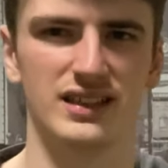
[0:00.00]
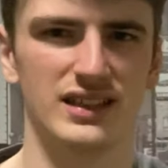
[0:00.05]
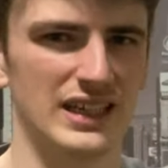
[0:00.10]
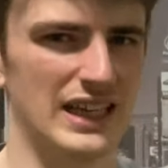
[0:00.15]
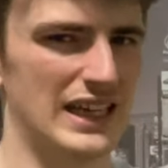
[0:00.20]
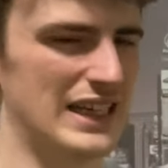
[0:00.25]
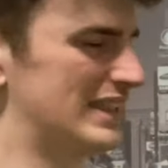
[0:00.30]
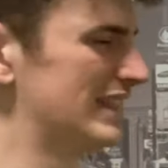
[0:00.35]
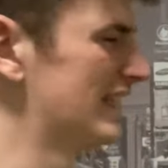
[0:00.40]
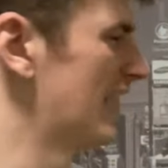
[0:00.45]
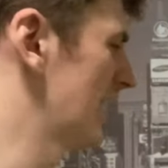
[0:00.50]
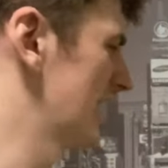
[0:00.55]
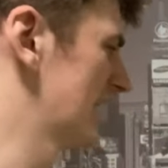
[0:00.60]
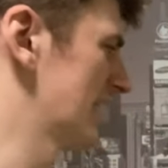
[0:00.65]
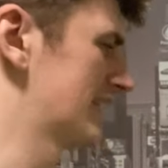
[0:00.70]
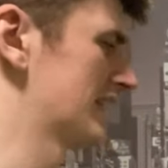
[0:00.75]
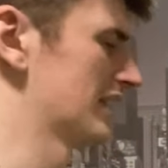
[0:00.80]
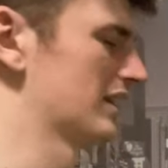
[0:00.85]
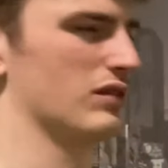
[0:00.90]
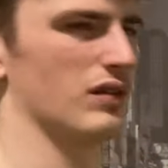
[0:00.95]
It's 90
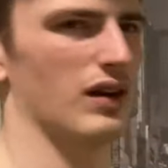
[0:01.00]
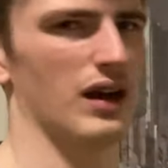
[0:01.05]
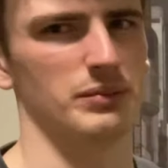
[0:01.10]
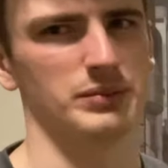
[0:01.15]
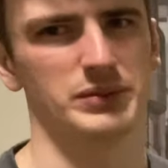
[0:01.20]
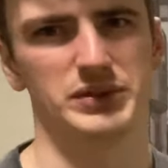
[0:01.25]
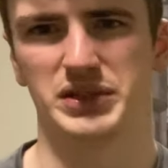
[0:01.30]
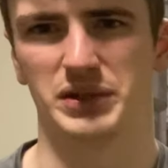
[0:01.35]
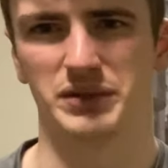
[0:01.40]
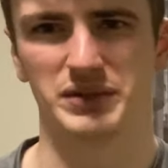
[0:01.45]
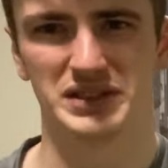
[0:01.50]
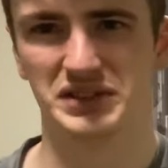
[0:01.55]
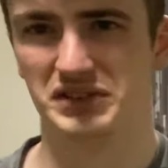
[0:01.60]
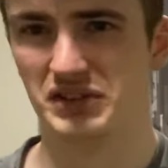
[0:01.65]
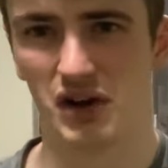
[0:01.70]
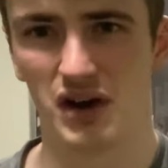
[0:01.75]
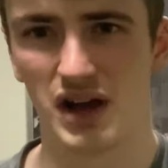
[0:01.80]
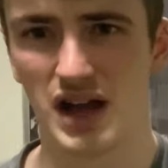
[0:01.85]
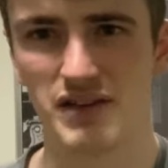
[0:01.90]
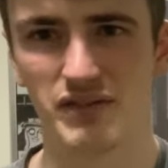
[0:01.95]
kilograms, so it's
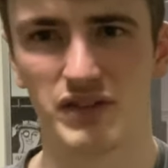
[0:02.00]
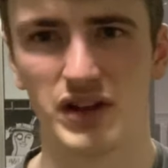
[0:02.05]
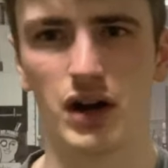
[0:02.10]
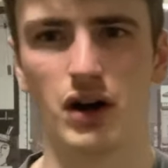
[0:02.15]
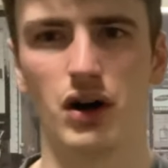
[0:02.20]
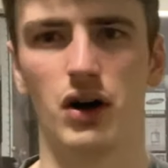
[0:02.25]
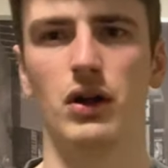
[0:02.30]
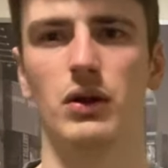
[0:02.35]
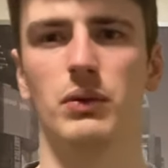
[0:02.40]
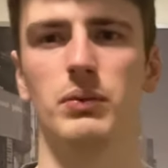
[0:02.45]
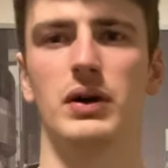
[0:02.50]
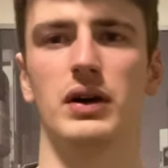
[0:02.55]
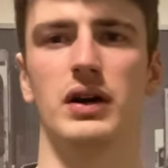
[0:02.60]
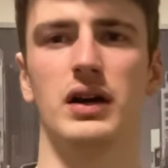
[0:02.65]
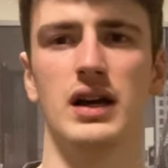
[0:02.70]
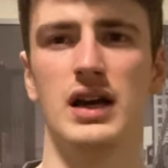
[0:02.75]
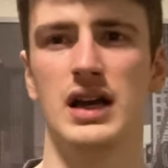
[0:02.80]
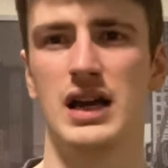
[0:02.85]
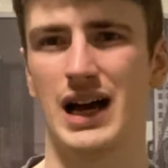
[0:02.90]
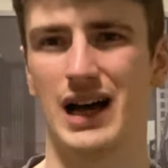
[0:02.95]
not heavy at all,
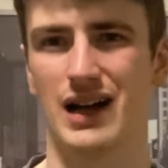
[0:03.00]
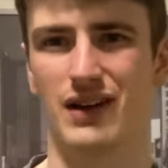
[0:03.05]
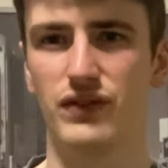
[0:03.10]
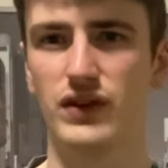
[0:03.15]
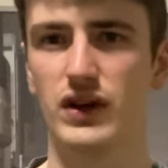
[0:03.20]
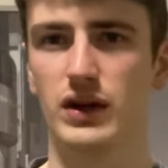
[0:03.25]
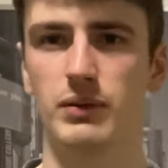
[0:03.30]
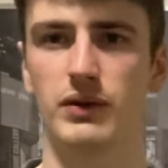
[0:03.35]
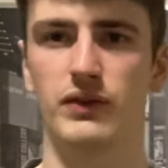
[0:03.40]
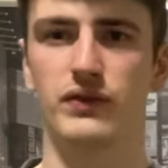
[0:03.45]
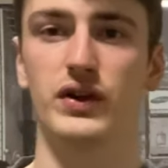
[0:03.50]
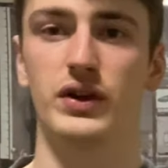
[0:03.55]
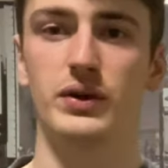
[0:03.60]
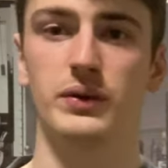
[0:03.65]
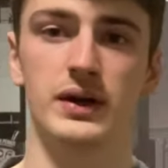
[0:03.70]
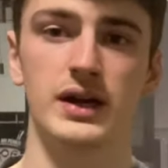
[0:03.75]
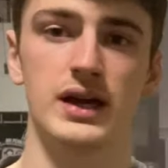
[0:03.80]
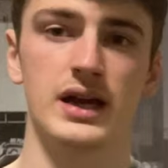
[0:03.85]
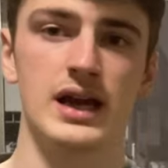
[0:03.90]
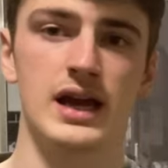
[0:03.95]
but I'll film a
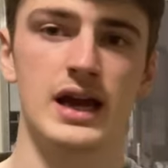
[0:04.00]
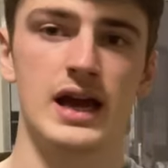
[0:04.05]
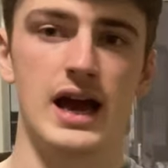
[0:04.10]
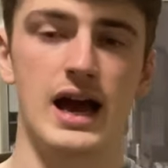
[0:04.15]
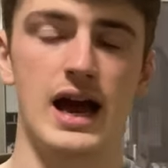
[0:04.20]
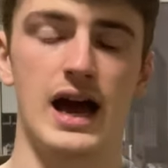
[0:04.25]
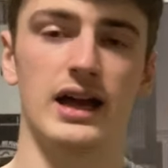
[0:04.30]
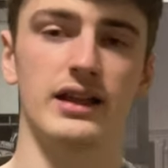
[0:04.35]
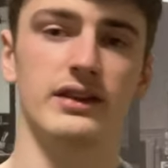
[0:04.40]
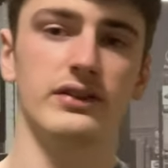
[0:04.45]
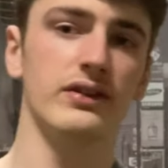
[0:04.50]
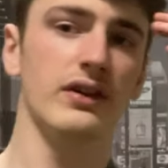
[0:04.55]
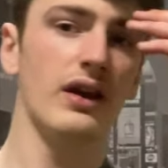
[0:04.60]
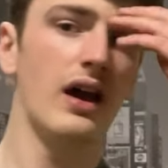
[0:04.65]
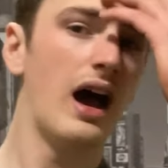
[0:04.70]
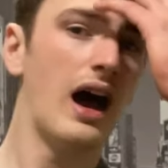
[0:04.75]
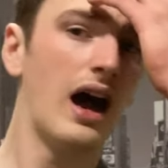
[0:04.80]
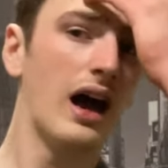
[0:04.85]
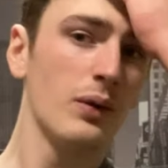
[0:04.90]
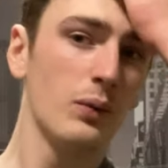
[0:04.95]
few, and
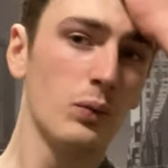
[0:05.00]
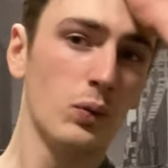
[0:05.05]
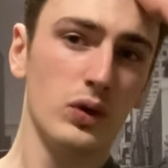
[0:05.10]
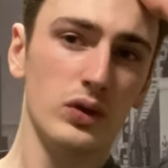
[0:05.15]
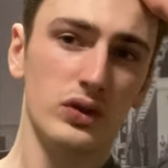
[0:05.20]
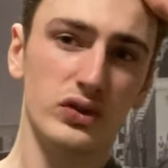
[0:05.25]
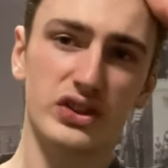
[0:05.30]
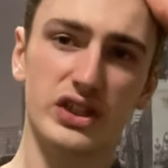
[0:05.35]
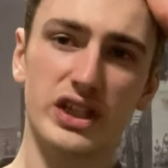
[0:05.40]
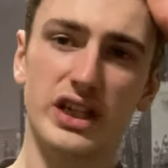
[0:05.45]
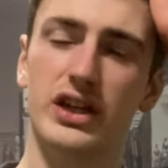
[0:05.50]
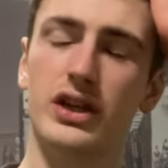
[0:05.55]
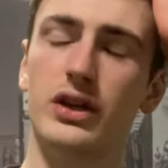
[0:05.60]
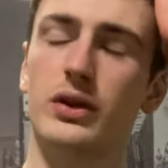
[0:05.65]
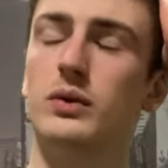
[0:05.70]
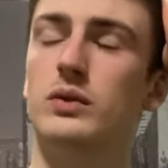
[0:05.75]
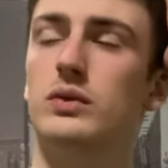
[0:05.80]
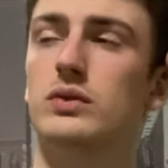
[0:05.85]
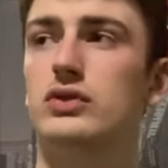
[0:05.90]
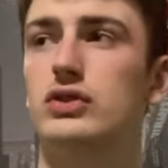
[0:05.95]
I will see
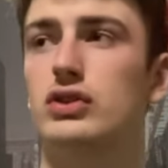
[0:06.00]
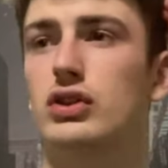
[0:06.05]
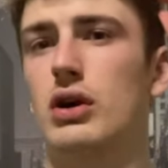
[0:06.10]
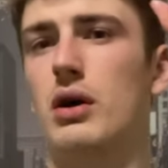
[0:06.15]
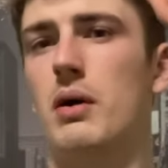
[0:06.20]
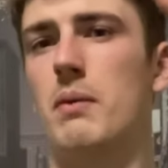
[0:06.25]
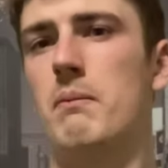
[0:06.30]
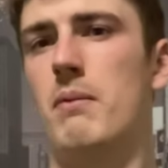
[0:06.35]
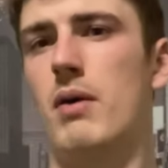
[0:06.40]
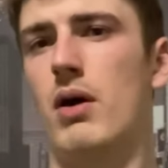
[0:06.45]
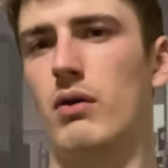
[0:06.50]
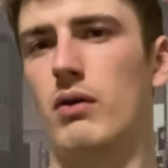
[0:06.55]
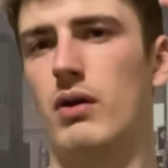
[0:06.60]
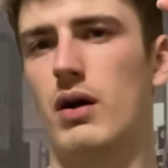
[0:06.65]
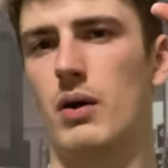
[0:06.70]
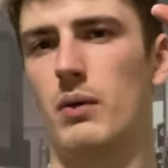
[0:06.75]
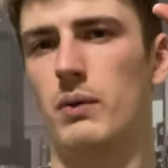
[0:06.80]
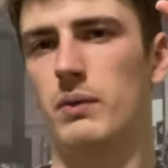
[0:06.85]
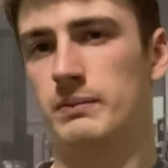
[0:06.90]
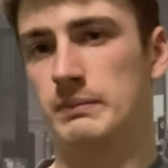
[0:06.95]
you
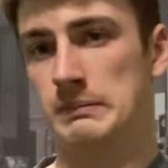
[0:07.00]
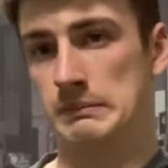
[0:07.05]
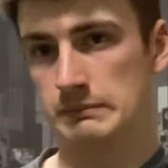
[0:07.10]
tomorrow,